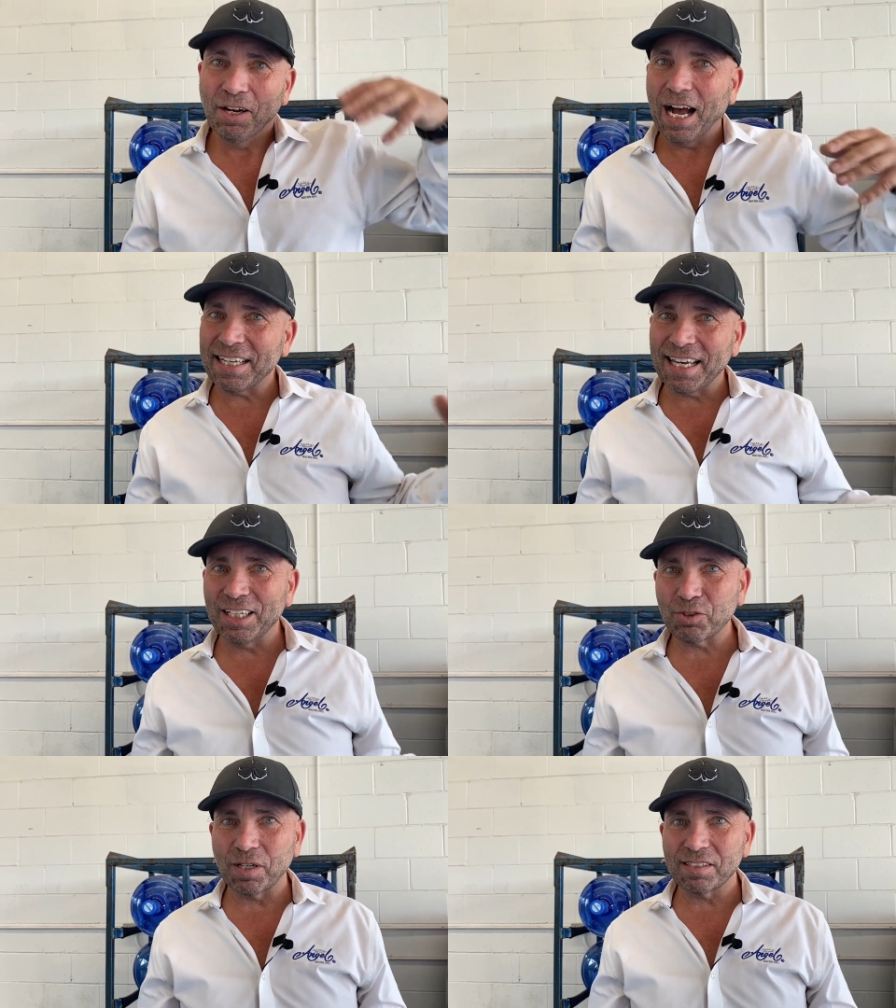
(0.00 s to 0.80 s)
I
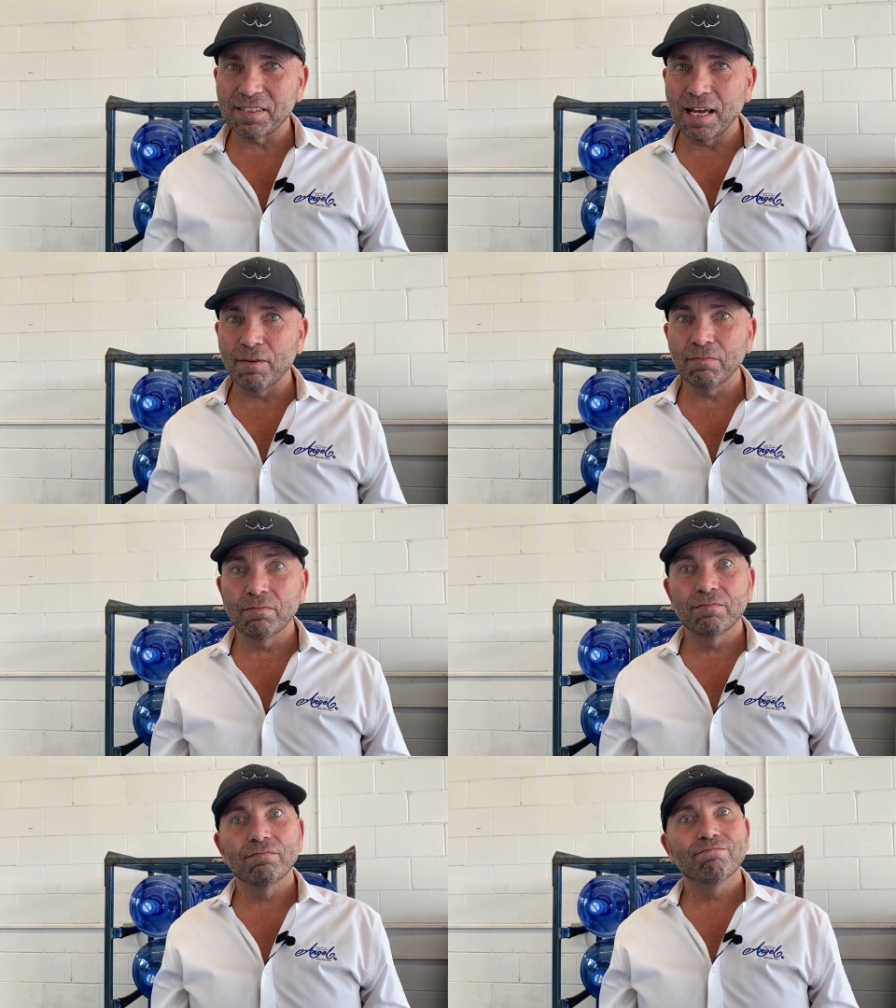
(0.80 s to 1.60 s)
can't trust them.
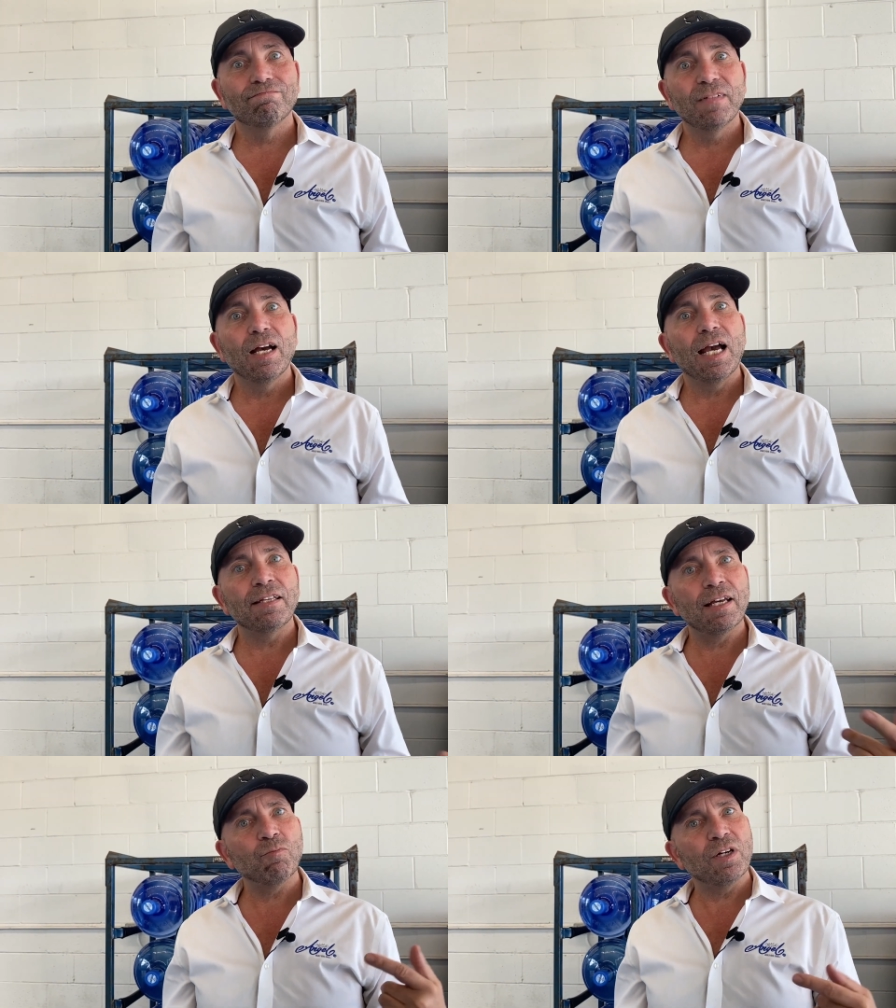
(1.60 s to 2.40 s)

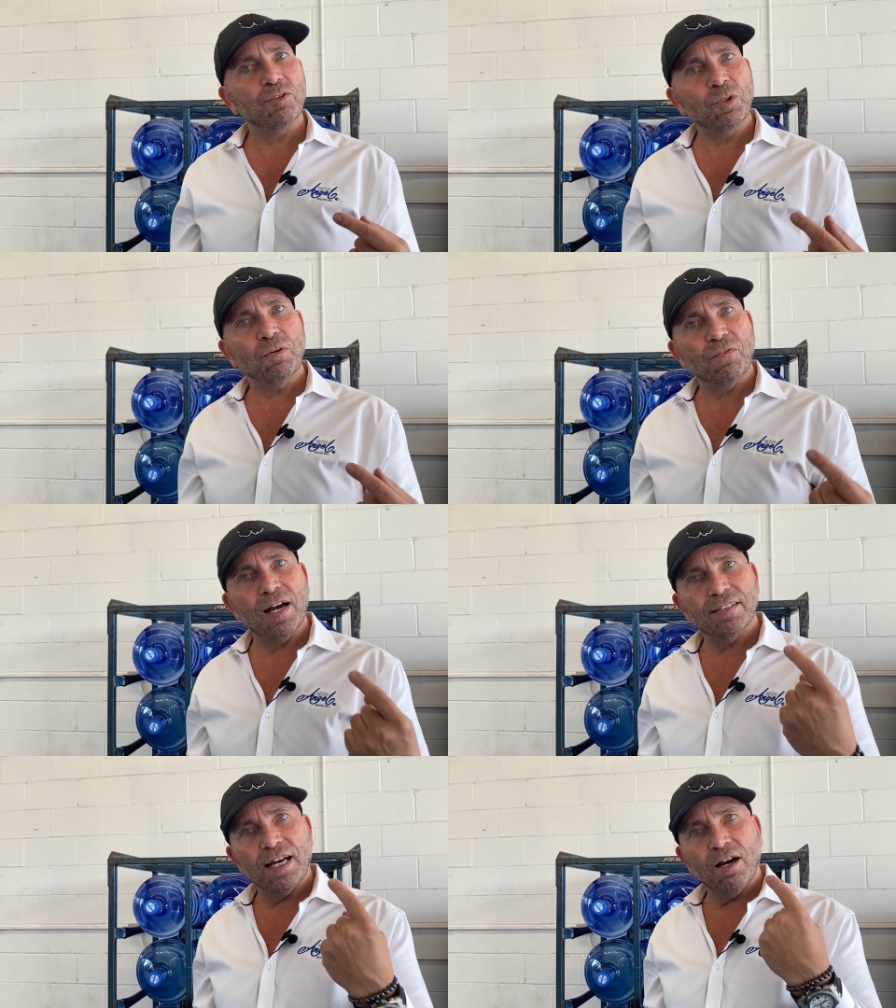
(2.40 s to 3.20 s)
And then what do you
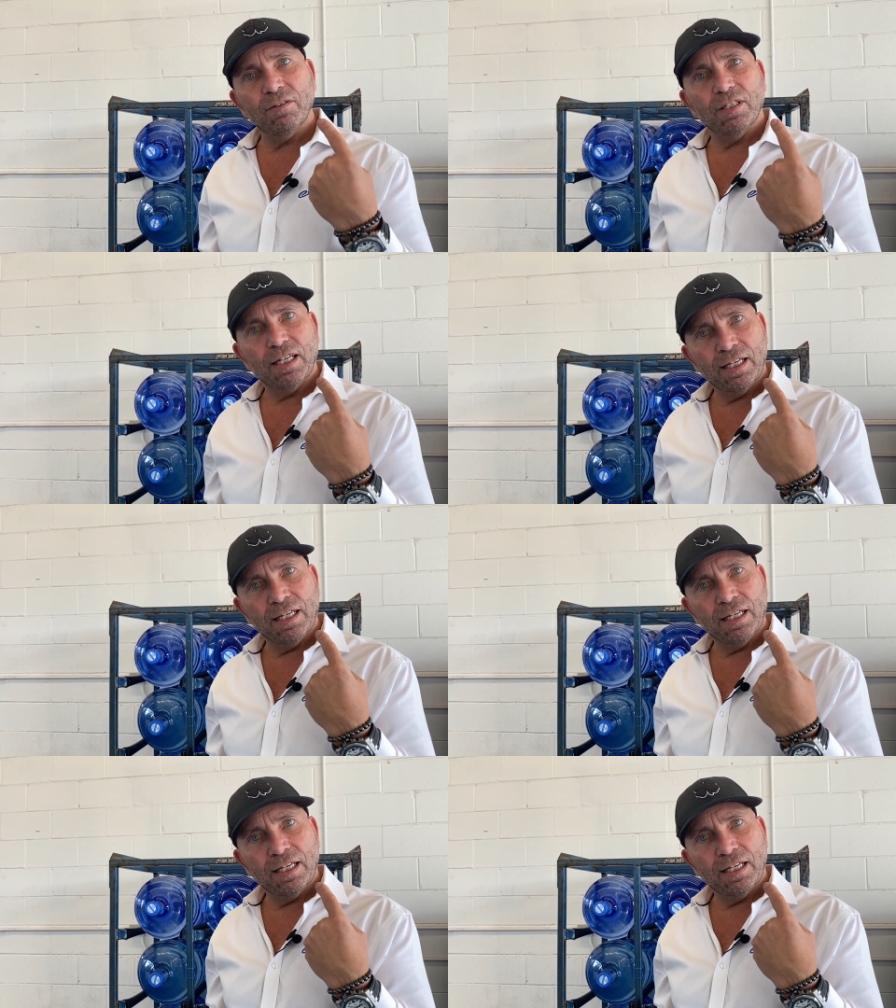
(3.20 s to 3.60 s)
find out?